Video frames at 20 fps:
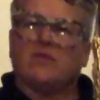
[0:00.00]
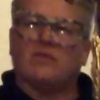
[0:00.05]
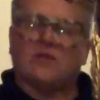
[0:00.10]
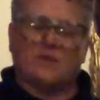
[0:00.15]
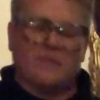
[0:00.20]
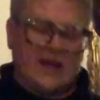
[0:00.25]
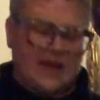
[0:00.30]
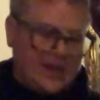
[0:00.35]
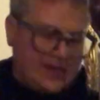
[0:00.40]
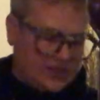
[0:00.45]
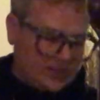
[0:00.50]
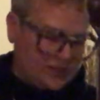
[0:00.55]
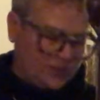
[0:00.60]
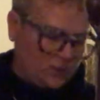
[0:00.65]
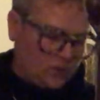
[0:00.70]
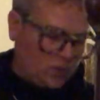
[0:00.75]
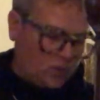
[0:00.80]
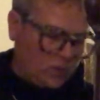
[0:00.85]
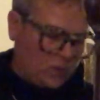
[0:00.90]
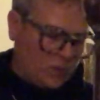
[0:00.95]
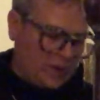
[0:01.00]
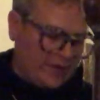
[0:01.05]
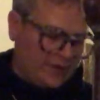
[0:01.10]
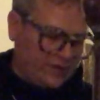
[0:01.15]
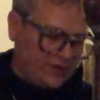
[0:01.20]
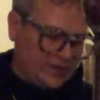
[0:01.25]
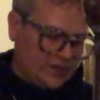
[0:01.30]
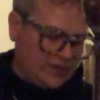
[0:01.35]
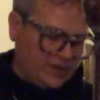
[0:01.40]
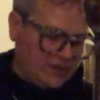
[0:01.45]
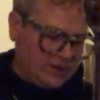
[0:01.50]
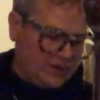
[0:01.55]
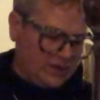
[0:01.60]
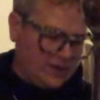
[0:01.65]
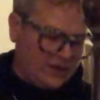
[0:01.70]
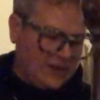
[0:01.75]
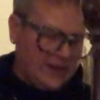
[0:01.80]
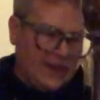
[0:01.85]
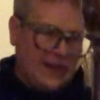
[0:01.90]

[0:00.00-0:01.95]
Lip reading: when we're back into warm weather here